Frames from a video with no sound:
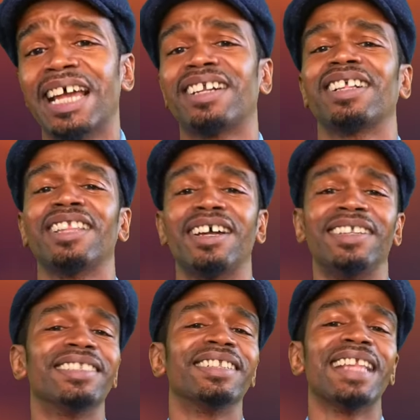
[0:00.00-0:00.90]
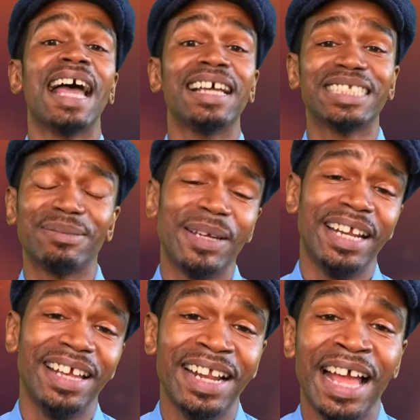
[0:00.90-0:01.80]
I had a client at the last
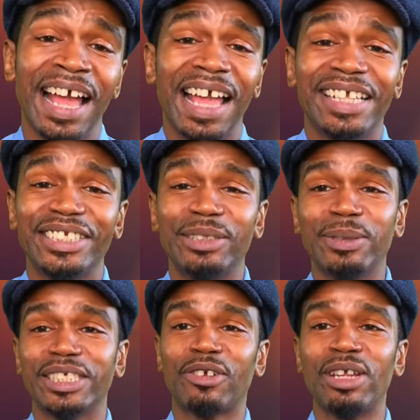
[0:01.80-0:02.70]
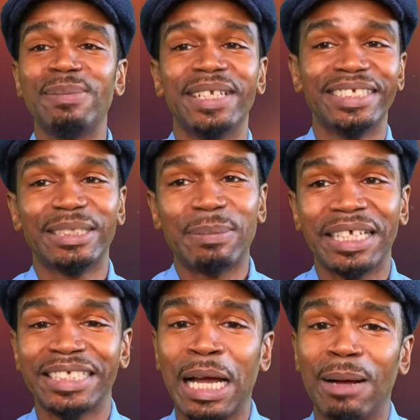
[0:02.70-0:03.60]
minute, and she was creeping into my
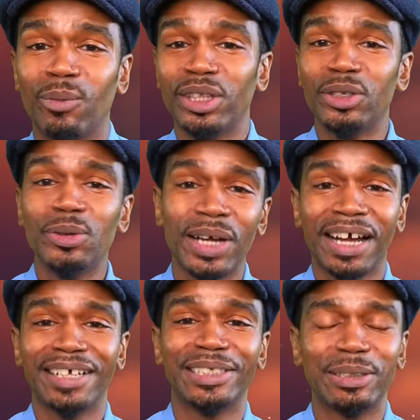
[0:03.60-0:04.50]
time with you guys.